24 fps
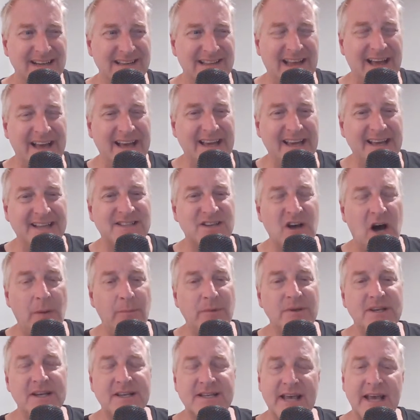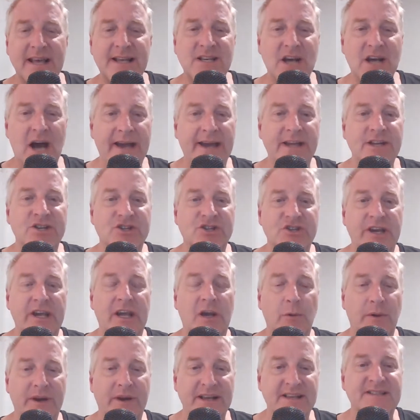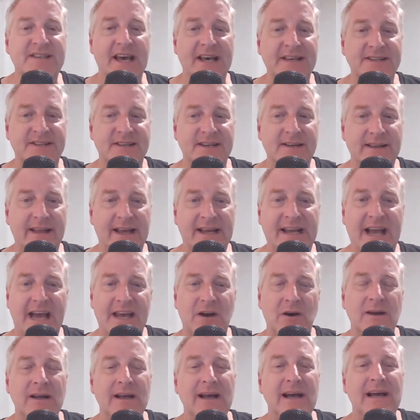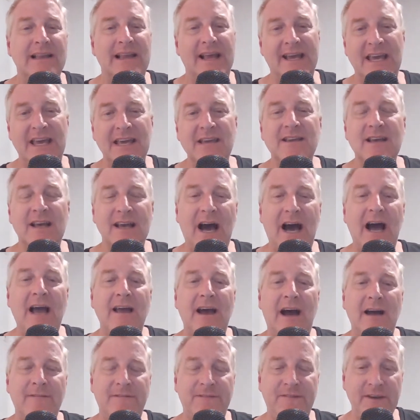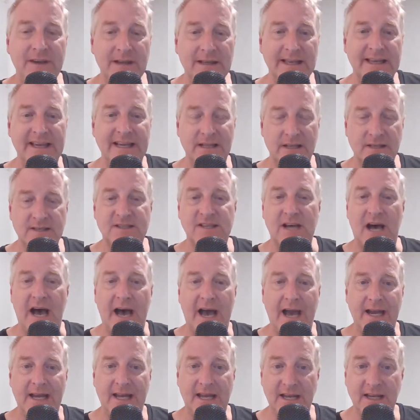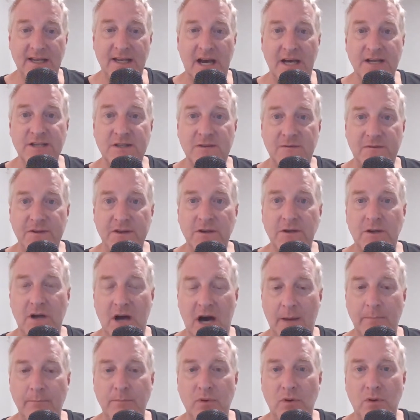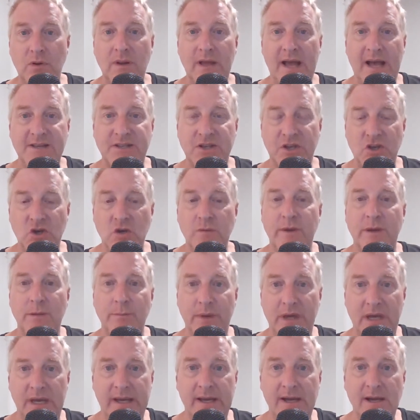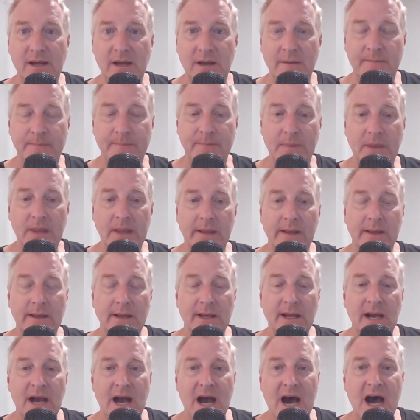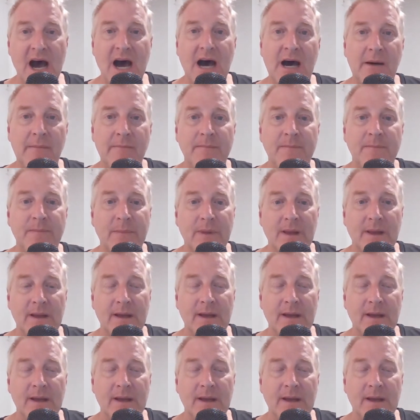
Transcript: Like it's almost it's like tongue in cheek when he says it. Like I don't like he I, I feel inside he does feel humble as a human being. Um,